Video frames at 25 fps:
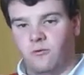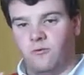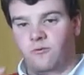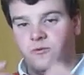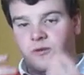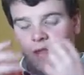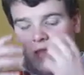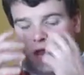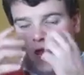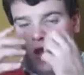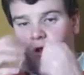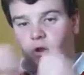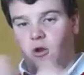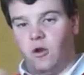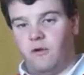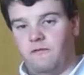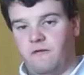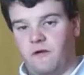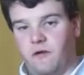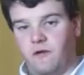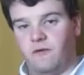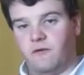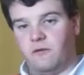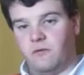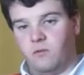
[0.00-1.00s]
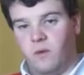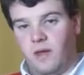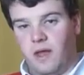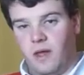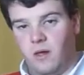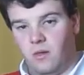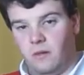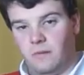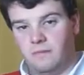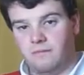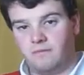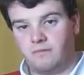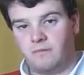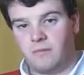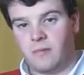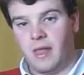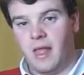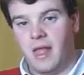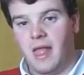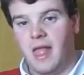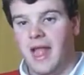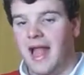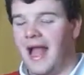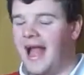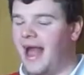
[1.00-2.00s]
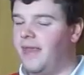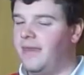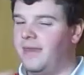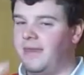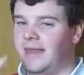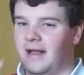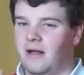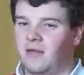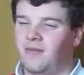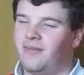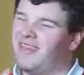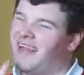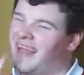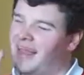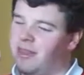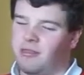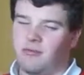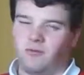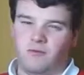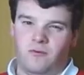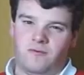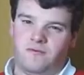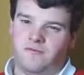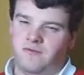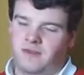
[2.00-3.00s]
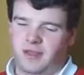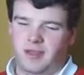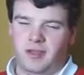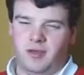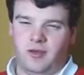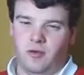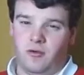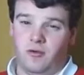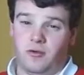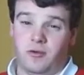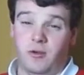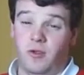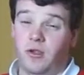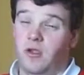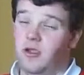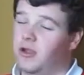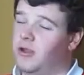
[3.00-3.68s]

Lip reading: taken off her as well. And now that's one thing you don't do.